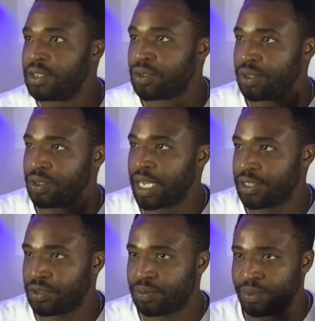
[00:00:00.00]
So you
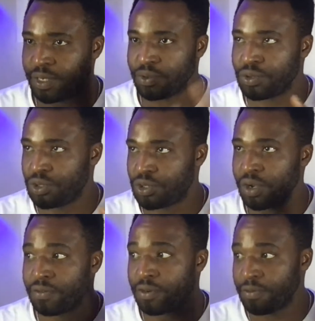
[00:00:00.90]
guys should be able to
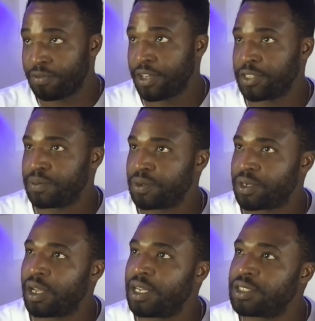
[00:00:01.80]
join from Facebook.
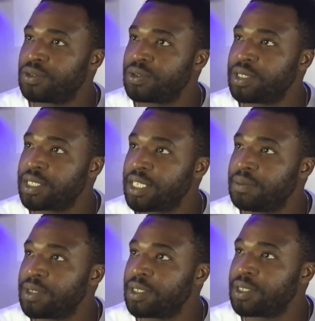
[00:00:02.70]
Now let's do the
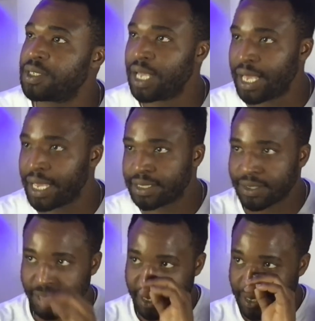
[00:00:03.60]
same thing on X.
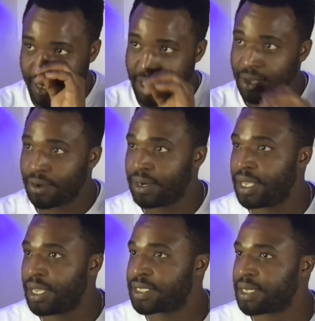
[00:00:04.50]
Okay, on
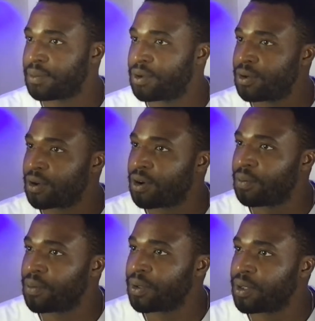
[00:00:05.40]
X I'm gonna
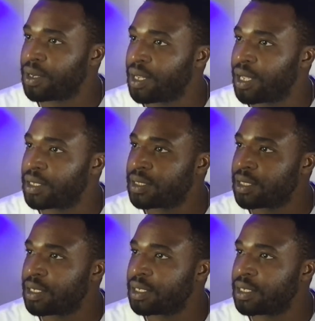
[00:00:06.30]
copy that
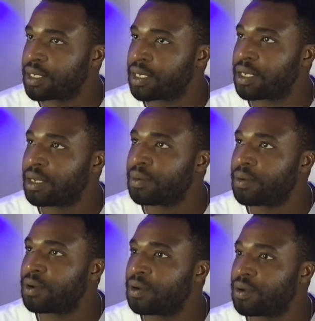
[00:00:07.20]
link and I'm
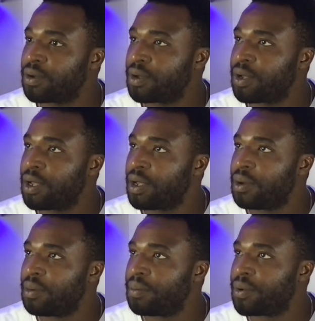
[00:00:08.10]
gonna
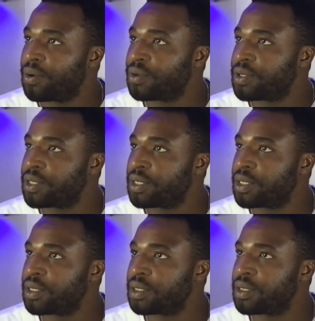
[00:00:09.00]
post it.